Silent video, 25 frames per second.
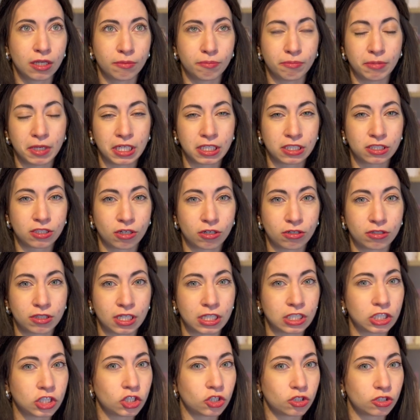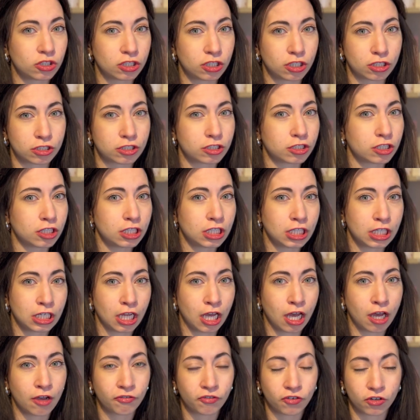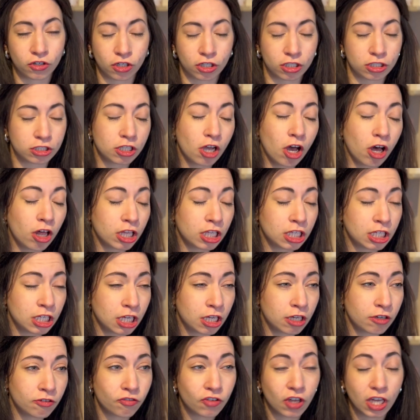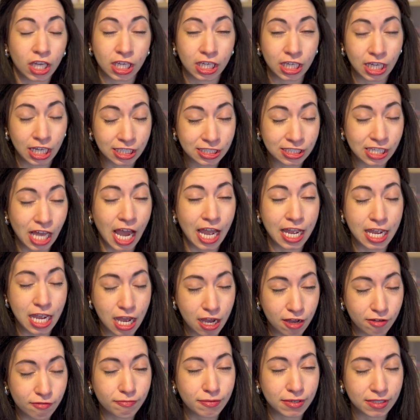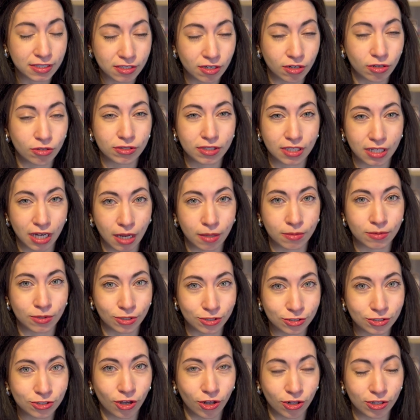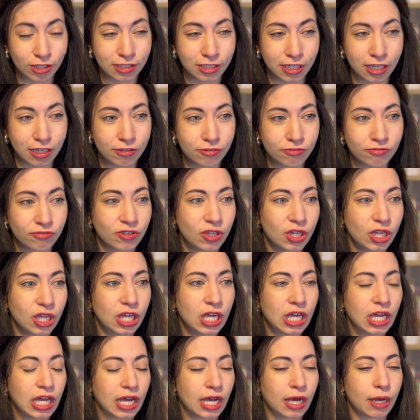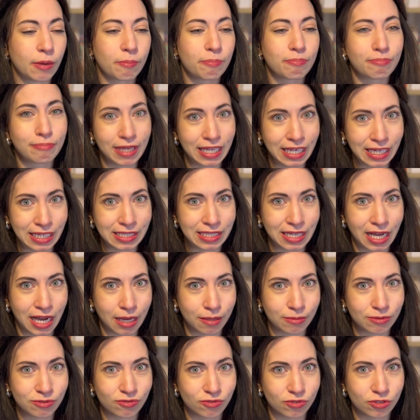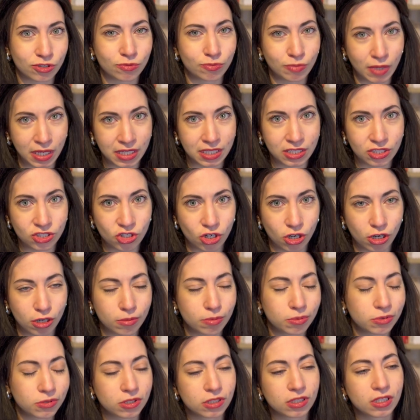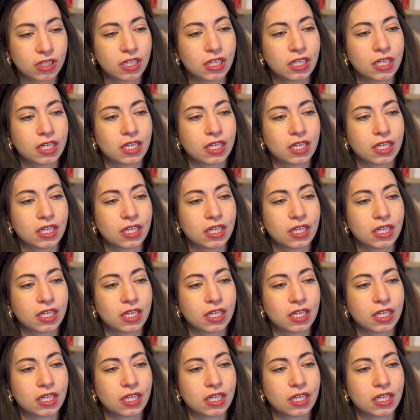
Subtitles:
being told that you're not good enough or not tall enough. Yes, I have been told that I'm not tall enough many times for many jobs.